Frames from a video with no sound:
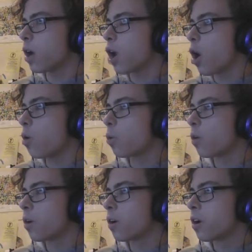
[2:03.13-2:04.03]
No!
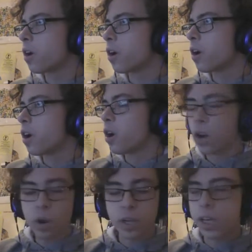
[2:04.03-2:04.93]

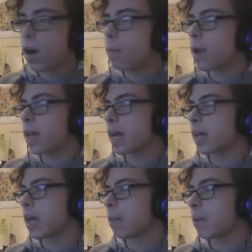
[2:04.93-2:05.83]
No, you can't play that
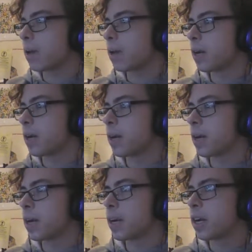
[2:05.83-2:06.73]
game.
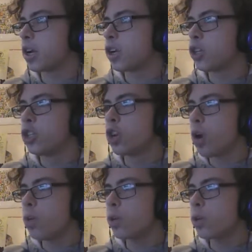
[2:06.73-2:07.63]

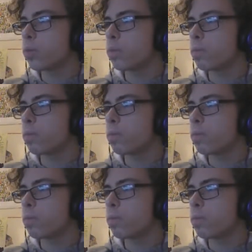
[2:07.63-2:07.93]
Don't you...